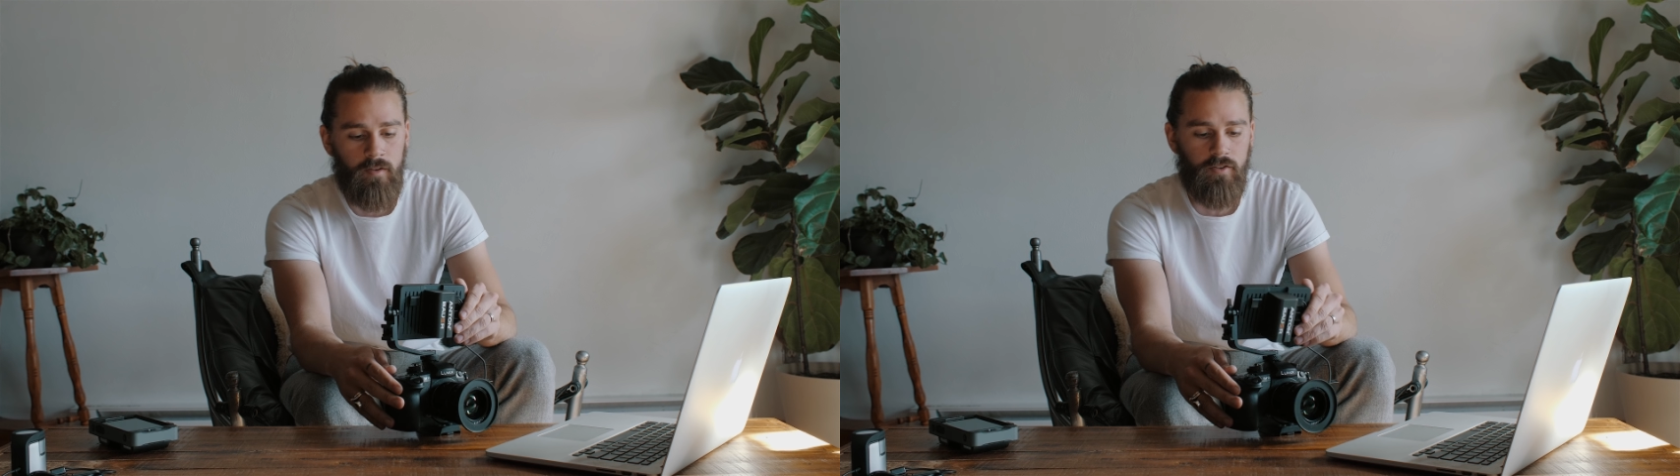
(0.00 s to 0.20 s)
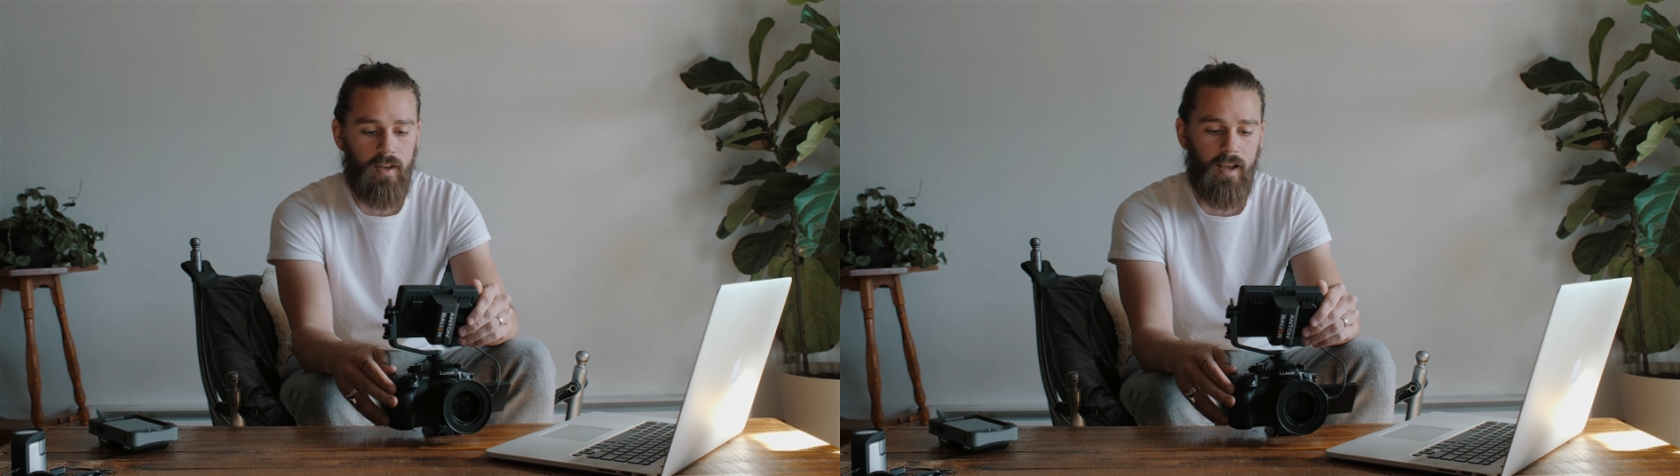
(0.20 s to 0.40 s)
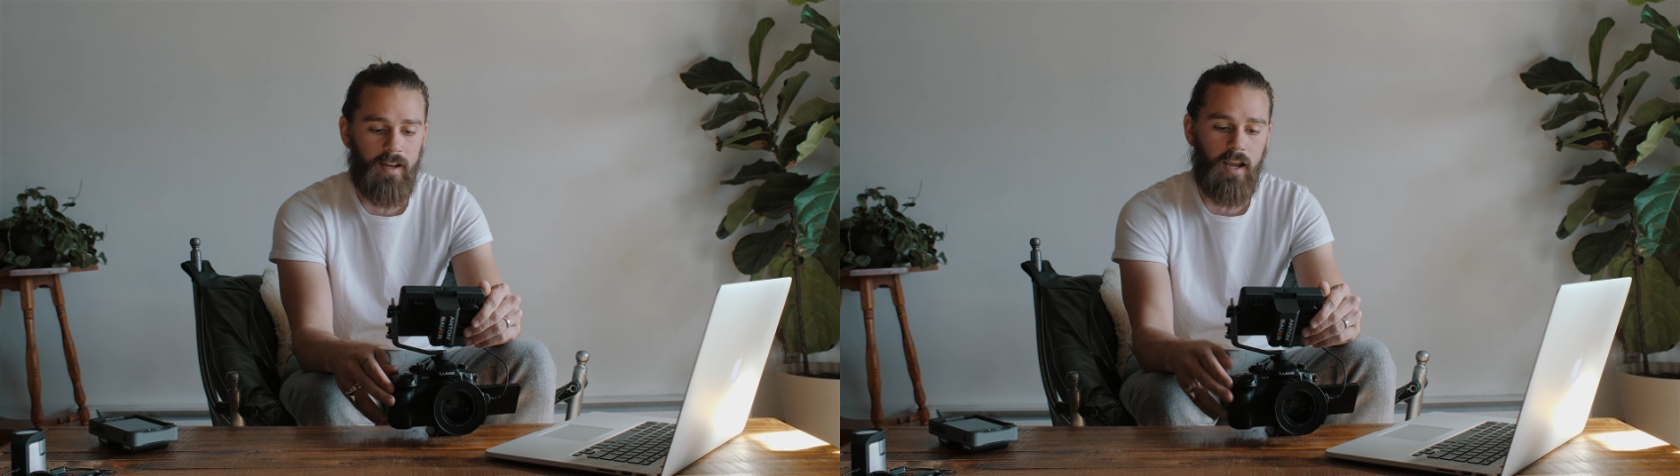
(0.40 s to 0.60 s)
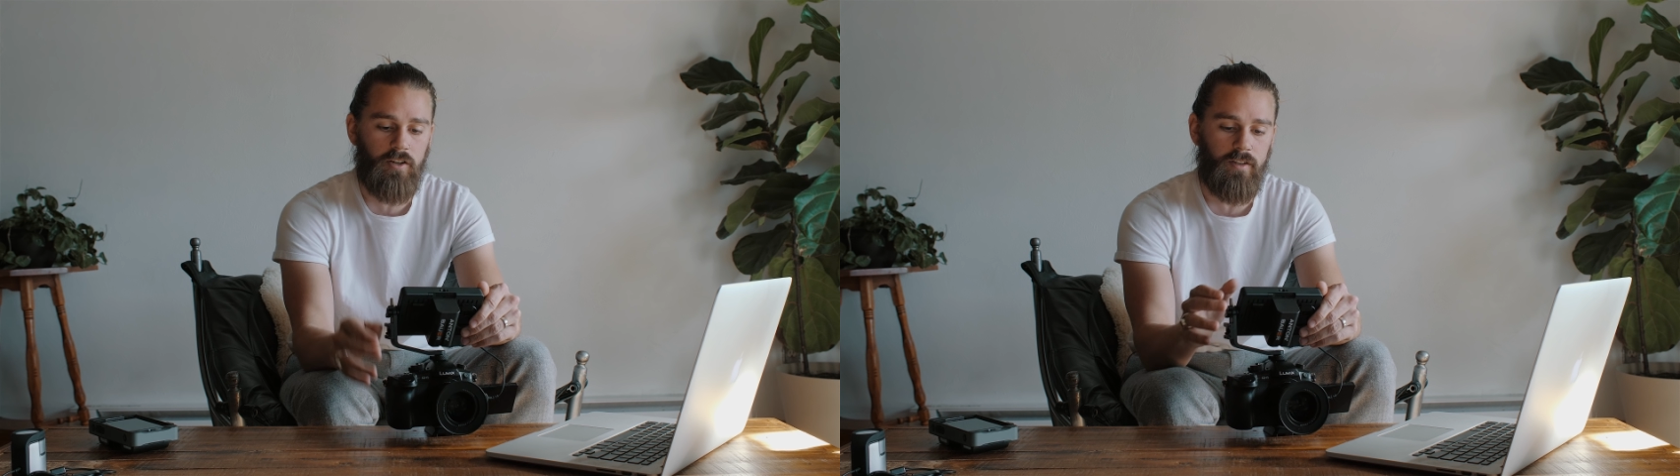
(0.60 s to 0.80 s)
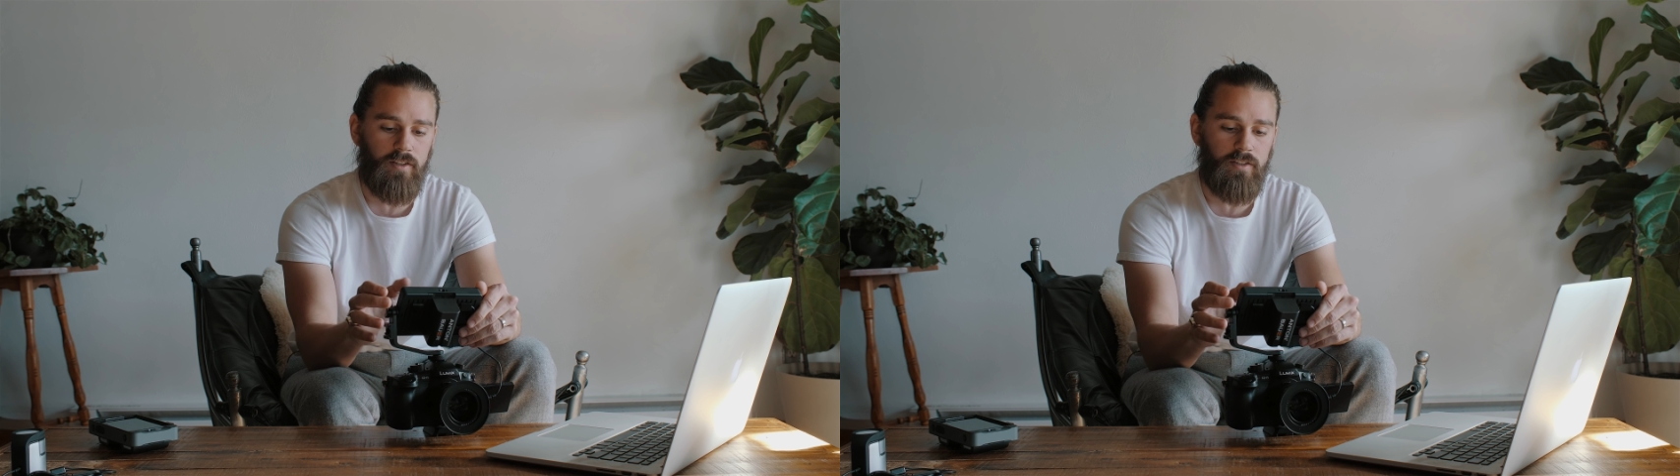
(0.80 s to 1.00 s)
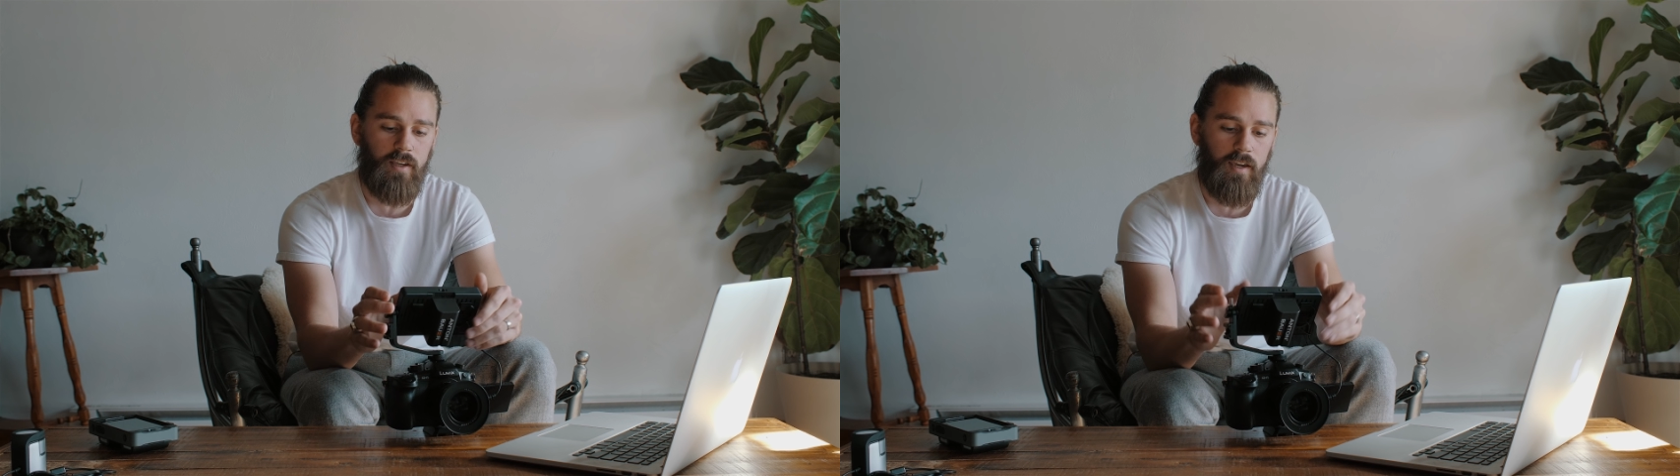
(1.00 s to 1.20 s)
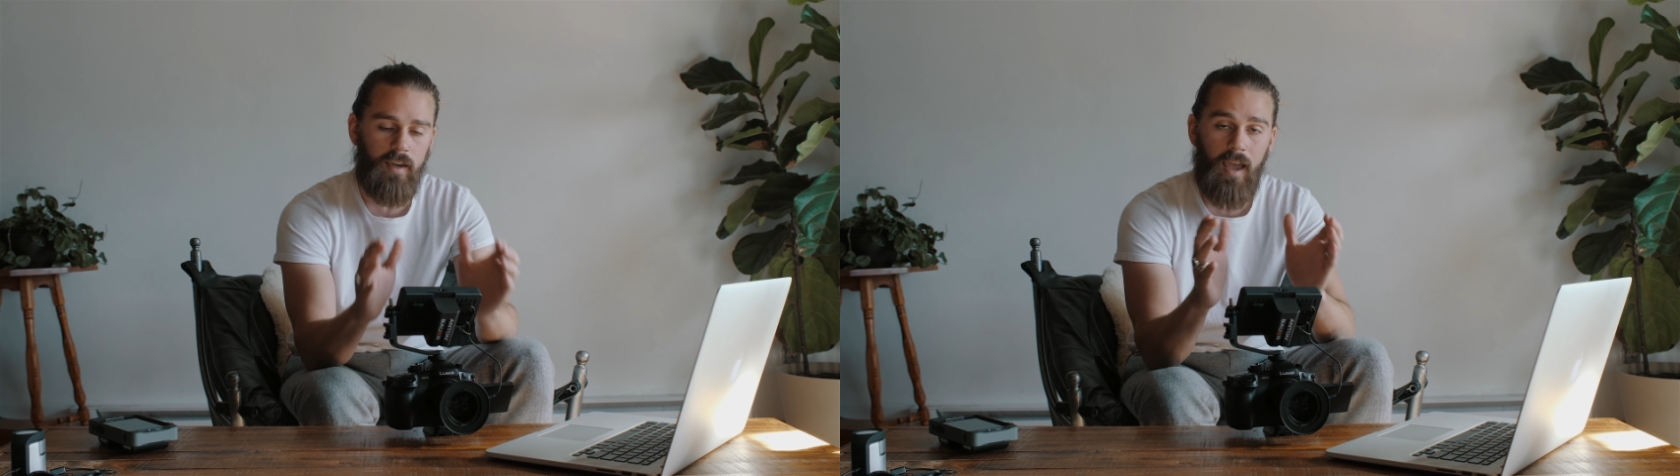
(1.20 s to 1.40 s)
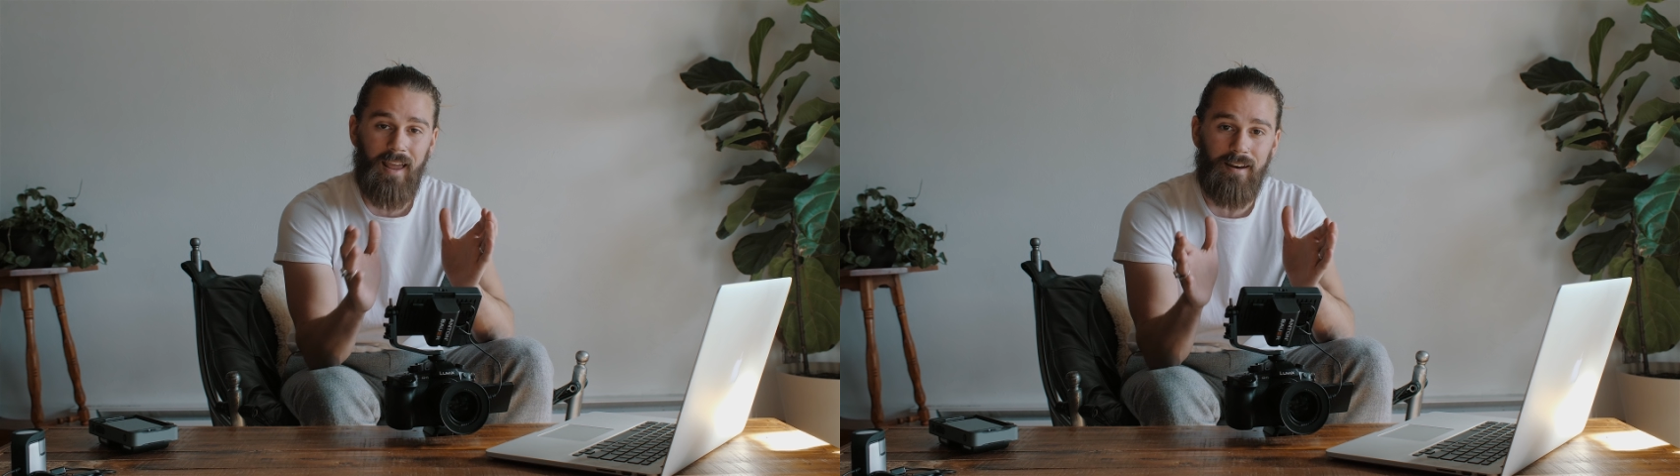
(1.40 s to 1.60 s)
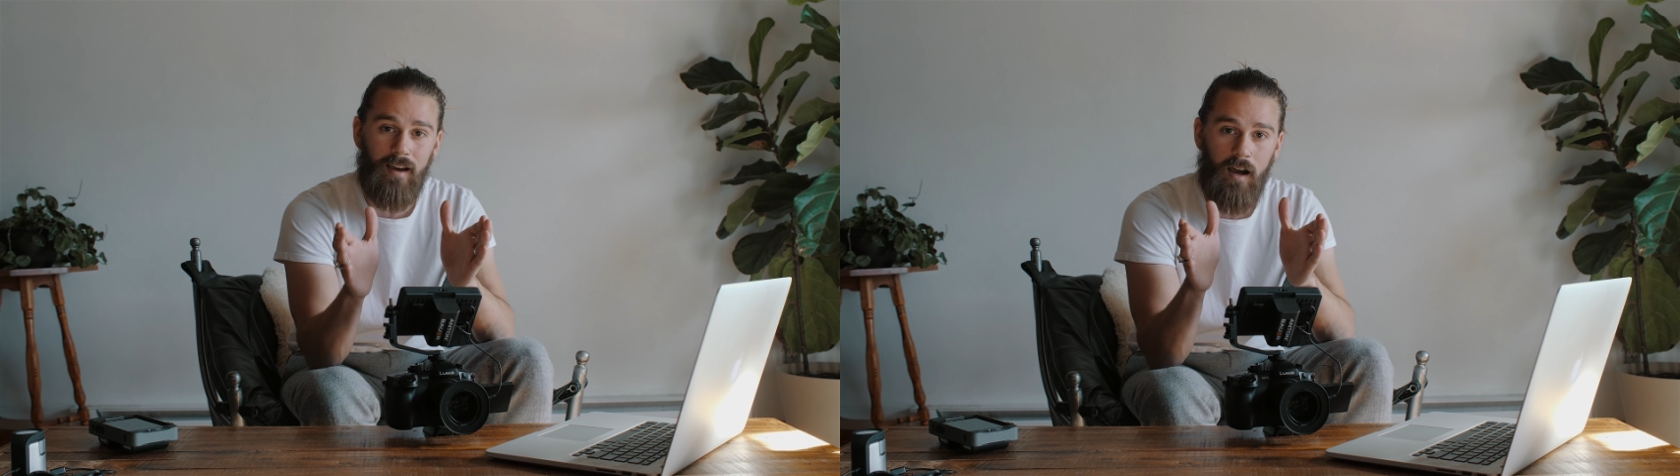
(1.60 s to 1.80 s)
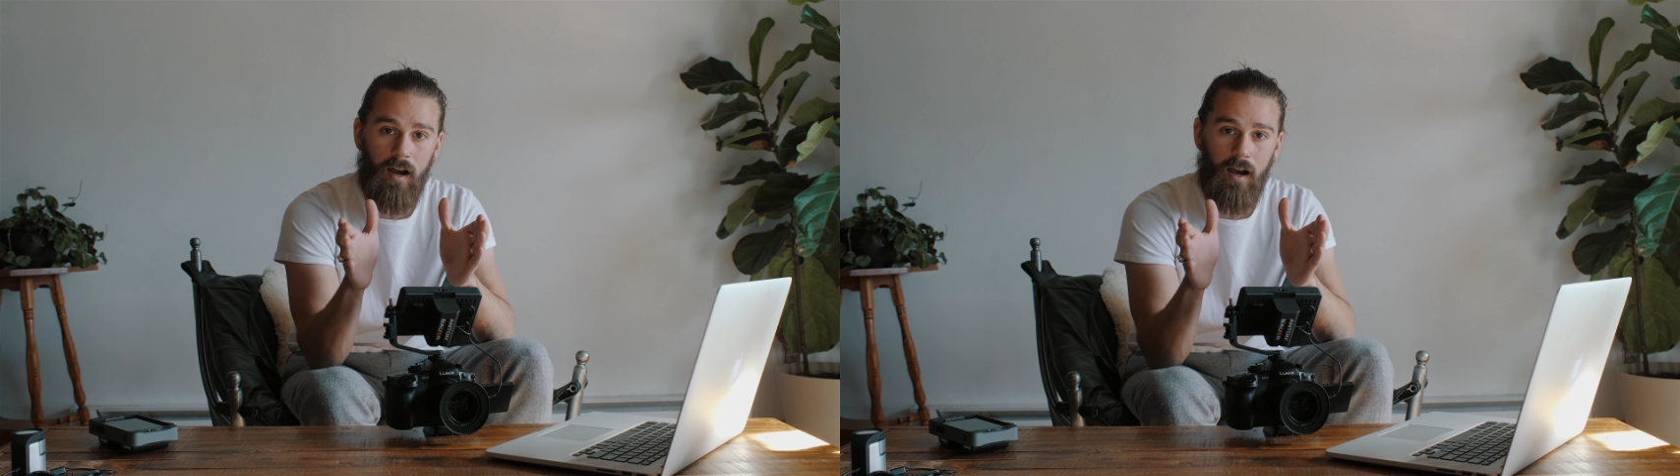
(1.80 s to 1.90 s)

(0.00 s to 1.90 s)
so that I can actually see and